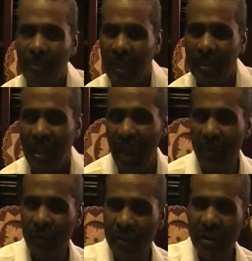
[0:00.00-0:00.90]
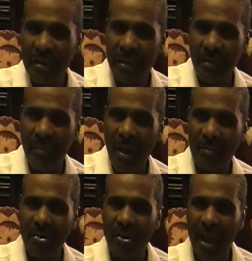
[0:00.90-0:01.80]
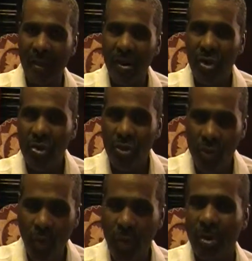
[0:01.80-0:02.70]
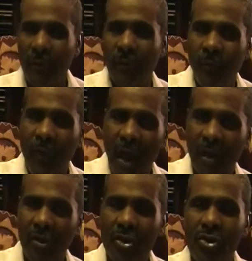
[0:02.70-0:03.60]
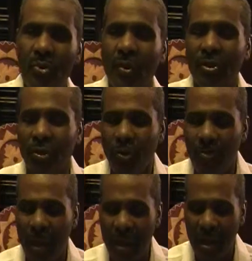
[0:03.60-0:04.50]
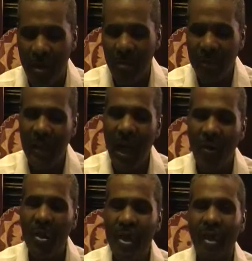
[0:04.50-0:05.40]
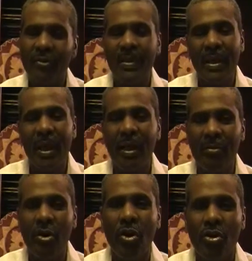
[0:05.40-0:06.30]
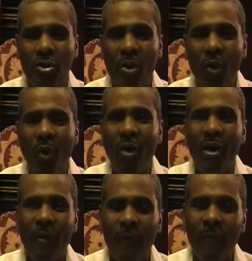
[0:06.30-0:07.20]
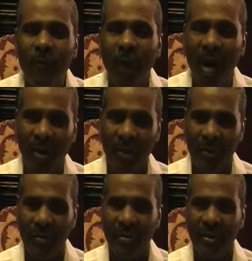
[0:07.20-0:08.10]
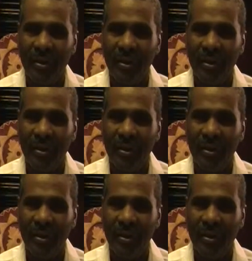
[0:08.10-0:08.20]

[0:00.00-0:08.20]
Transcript: that gave the Ten Commandments that you were to follow and you were to obey, but now he has become your Father.